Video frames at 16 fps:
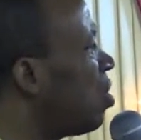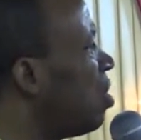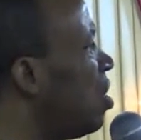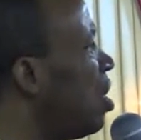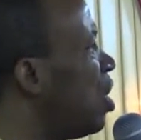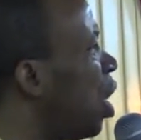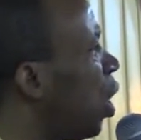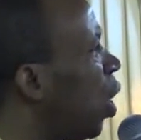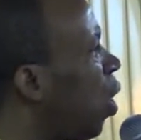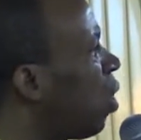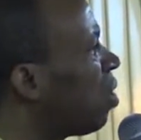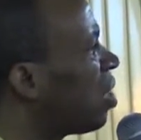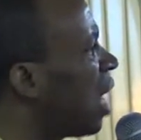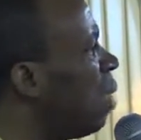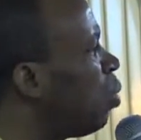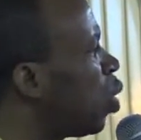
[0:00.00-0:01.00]
doesn't need a
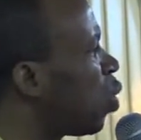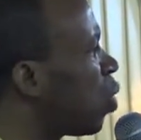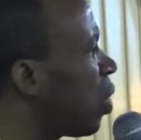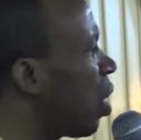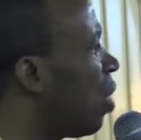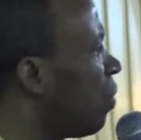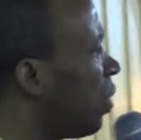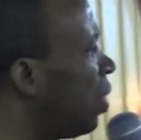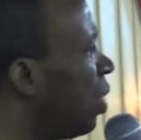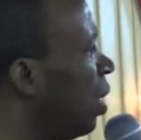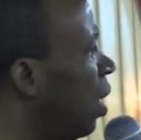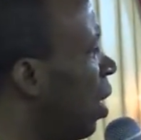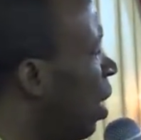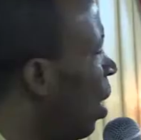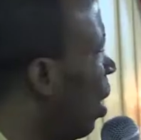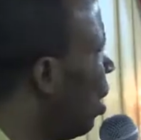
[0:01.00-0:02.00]
long time to recover.
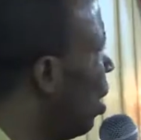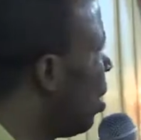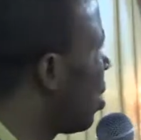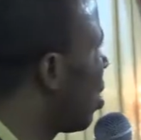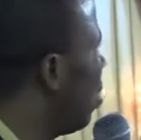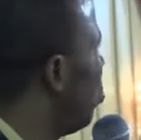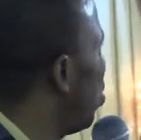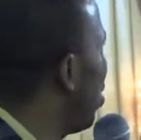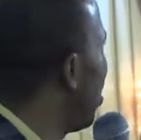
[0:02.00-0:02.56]
Yes. If